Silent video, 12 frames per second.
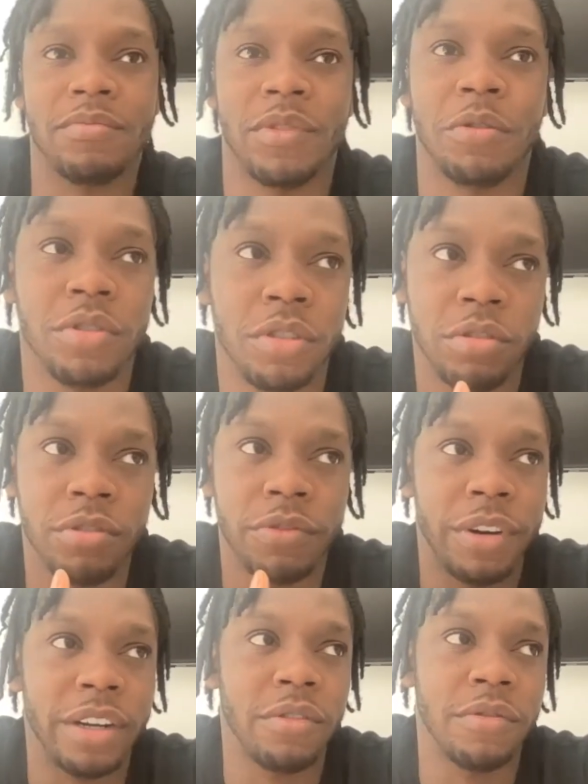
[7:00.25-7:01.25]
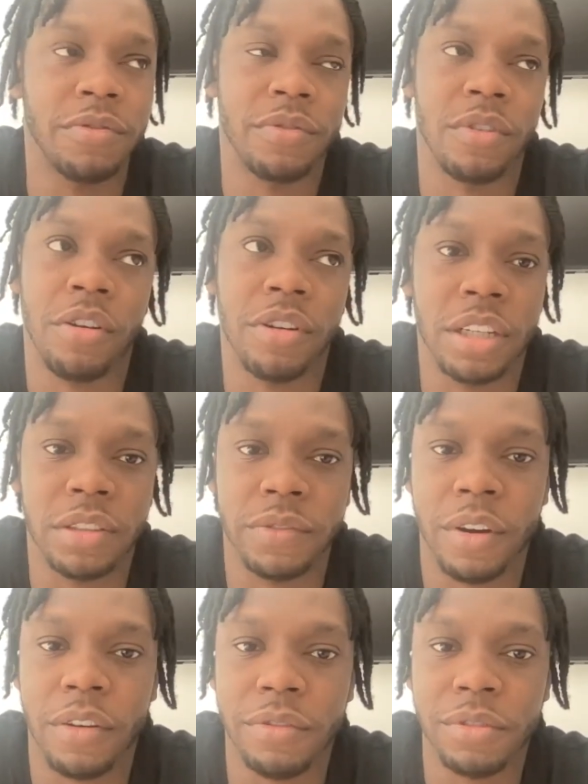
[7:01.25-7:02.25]
who was a good friend of Conan's
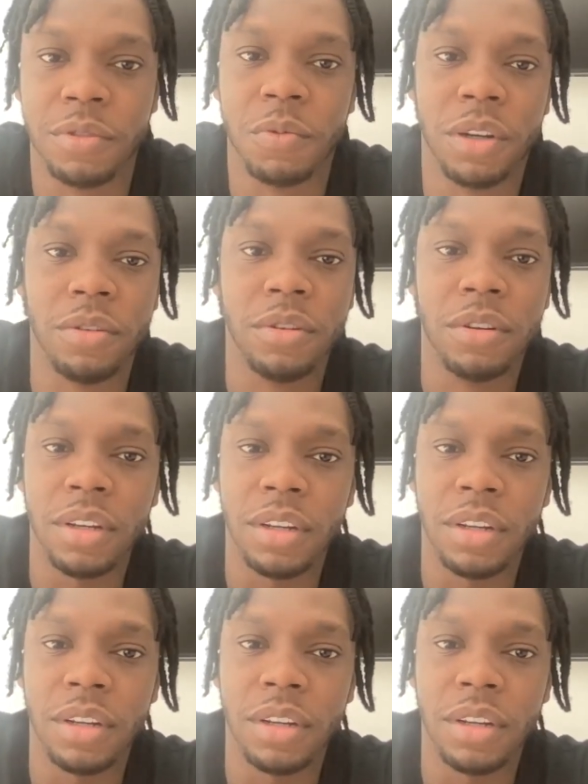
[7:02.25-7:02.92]
father as well.